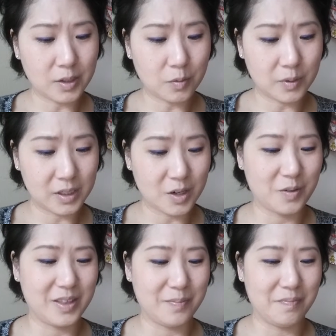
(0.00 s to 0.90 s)
I don't
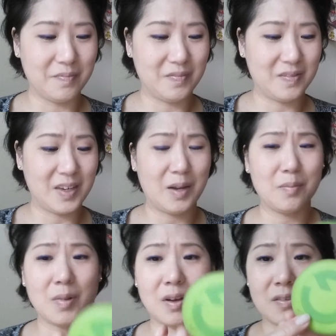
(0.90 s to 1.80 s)
know what the
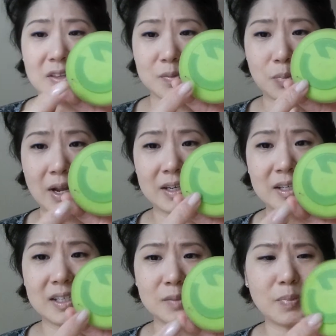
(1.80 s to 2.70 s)
name of this
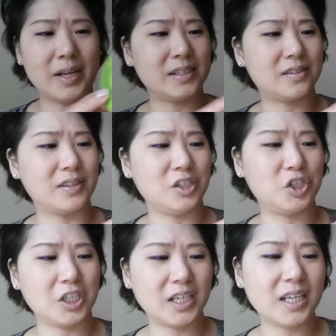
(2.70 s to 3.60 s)
brand is, but it's the
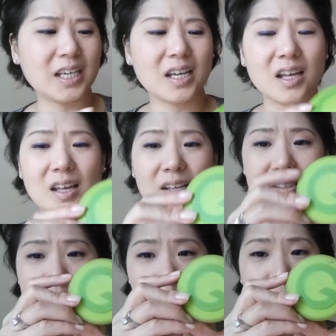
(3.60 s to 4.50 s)
G
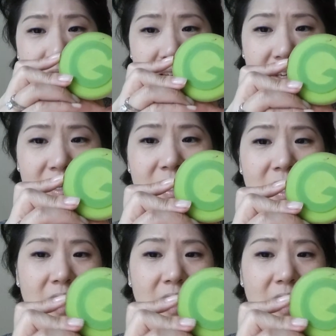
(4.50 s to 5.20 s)
something,